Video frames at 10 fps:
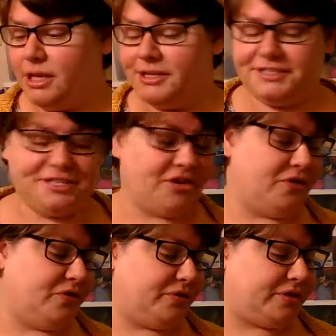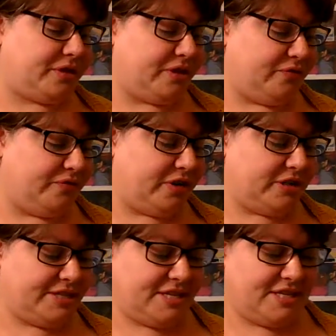so the
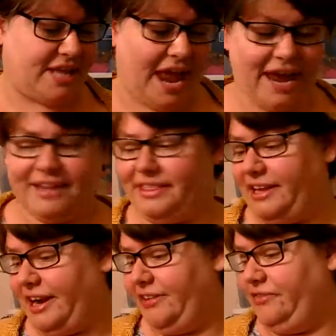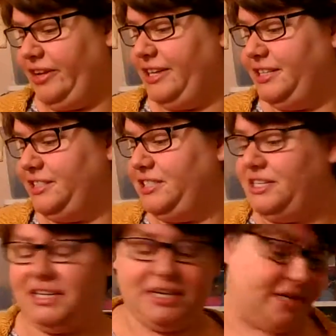first hat that I
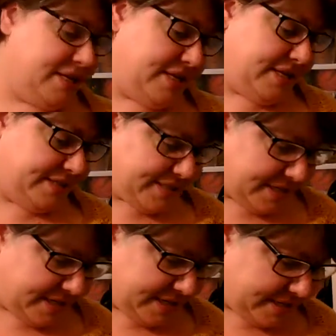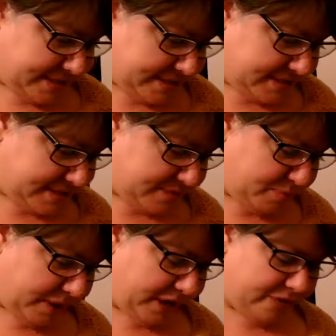finished, this is
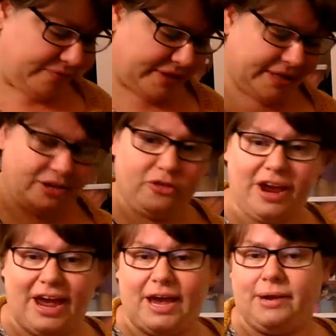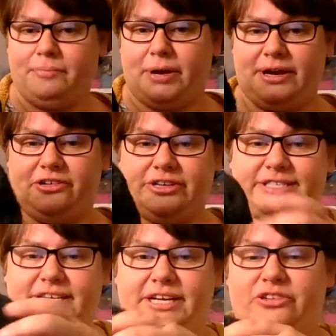my Comfy Little Hat by
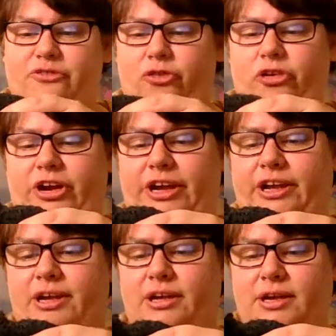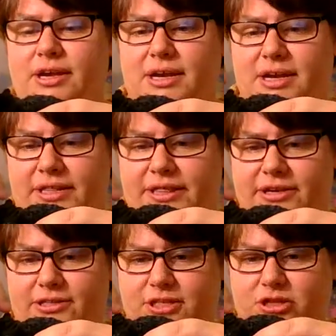Christina Roy. And
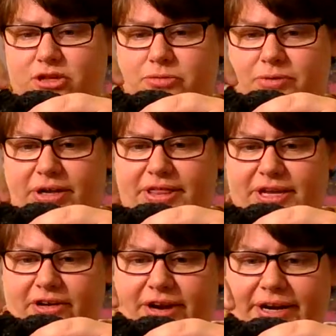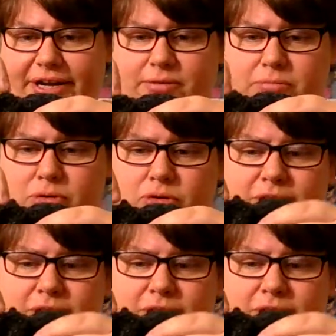there's a loop right there I need to pull